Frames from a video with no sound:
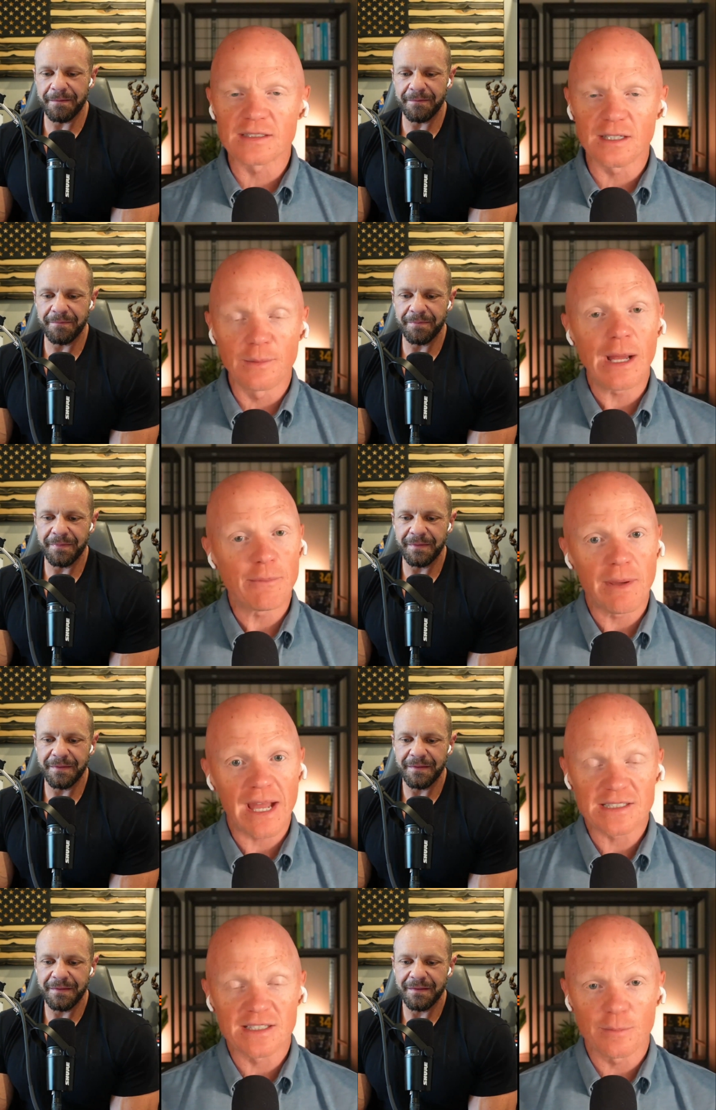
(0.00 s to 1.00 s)
Speaker 1: am I not sleeping? I mean, I'm a
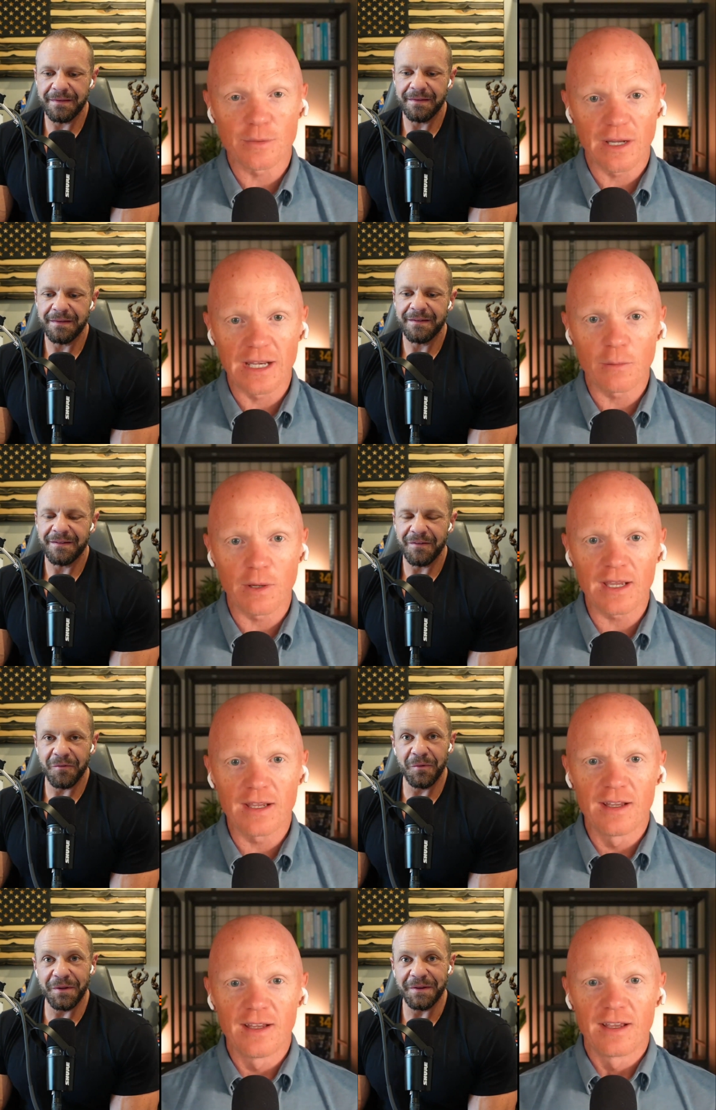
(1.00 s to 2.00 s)
bad sleeper
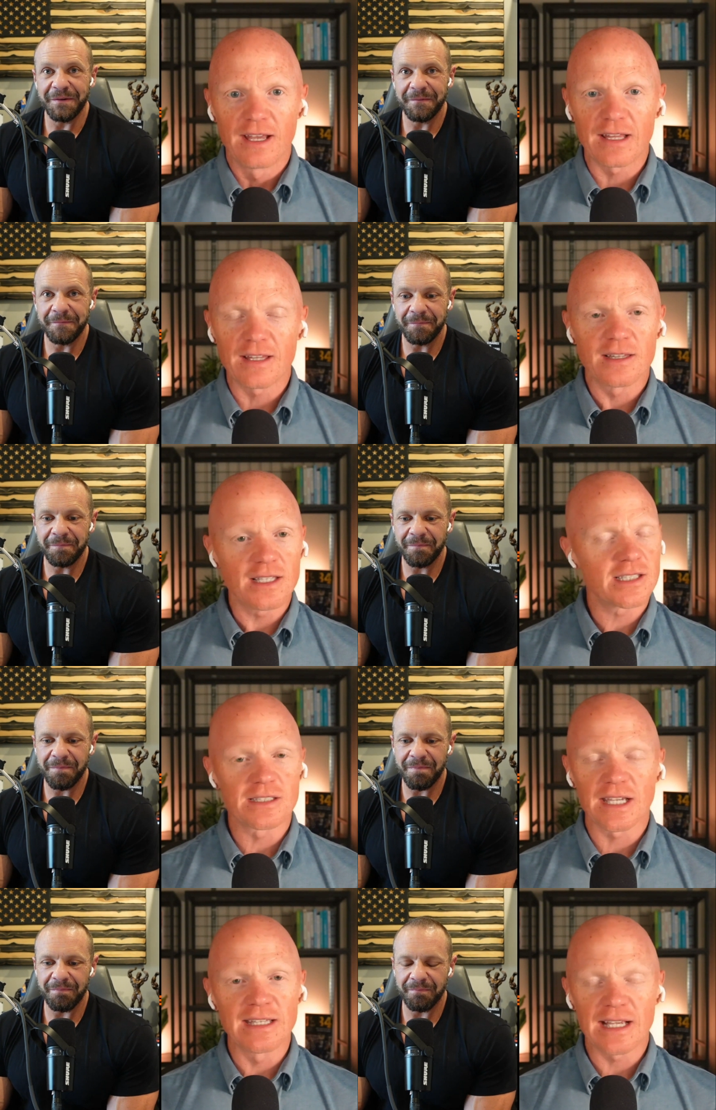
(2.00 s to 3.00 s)
anyway. Really? And I thought,
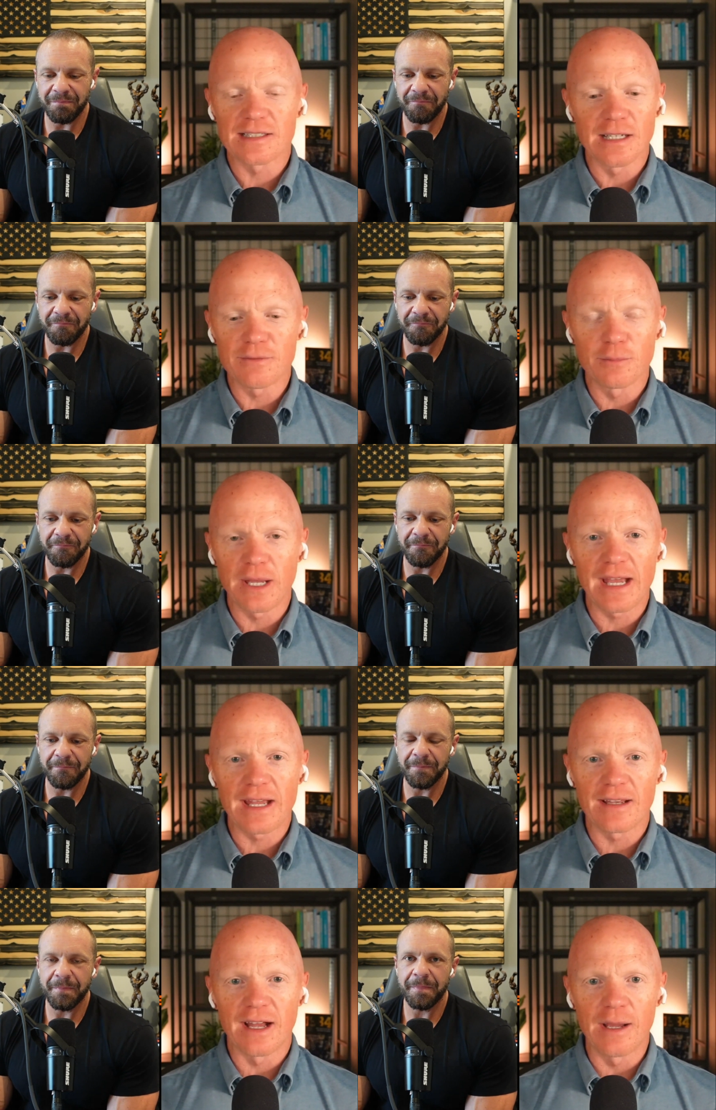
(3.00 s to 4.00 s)
this is like next level
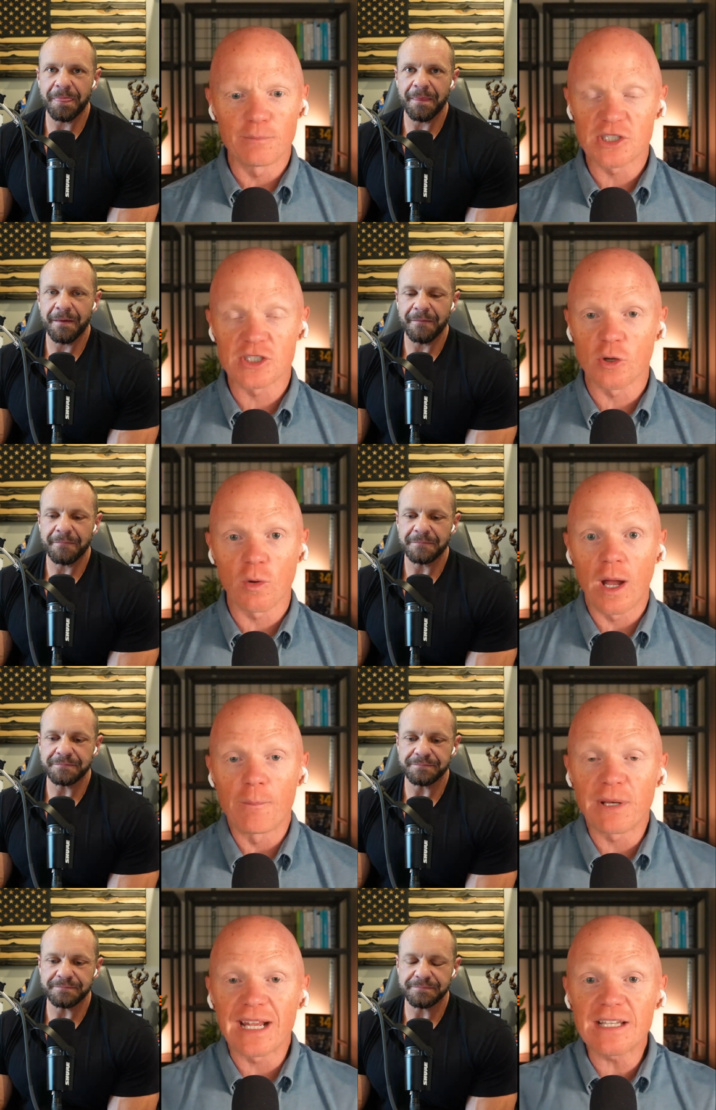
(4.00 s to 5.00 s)
bad. I'm just so,
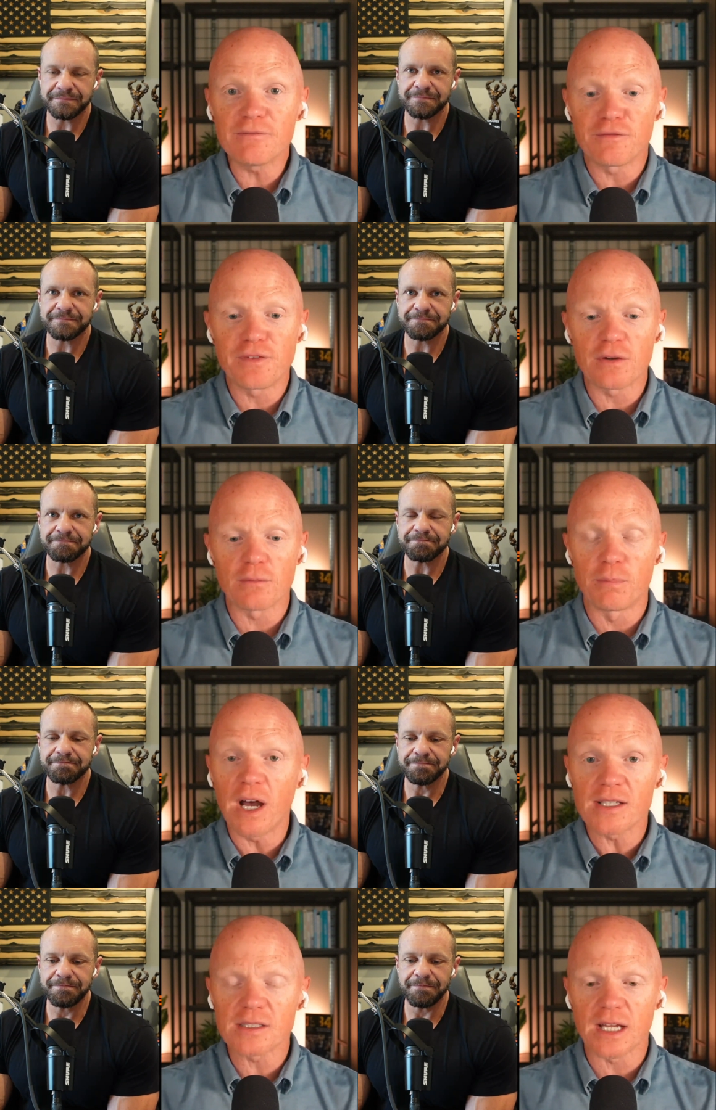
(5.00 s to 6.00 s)
um, but I didn't feel
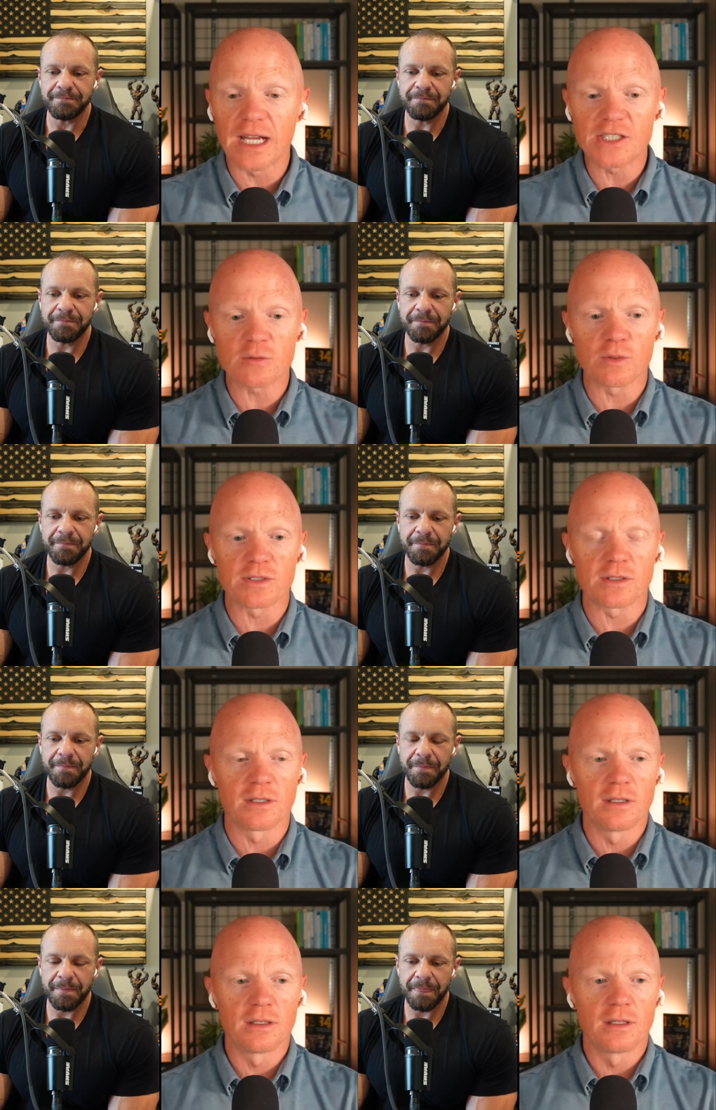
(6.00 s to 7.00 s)
buzzed. I just
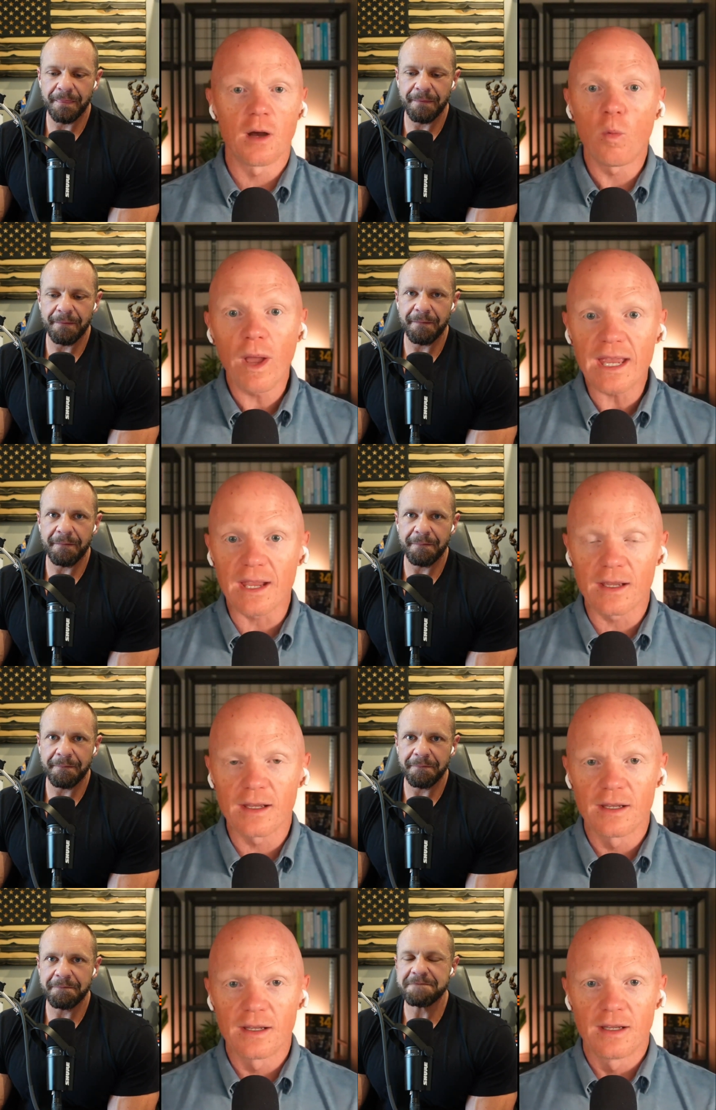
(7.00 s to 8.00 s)
was
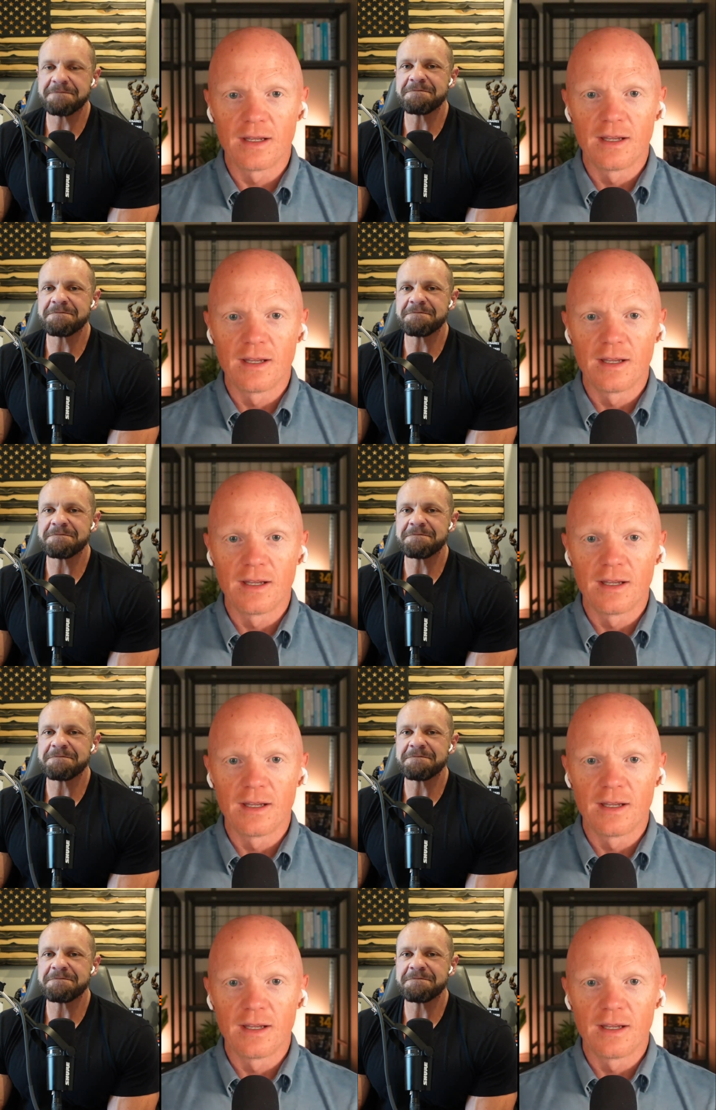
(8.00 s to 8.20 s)
awake.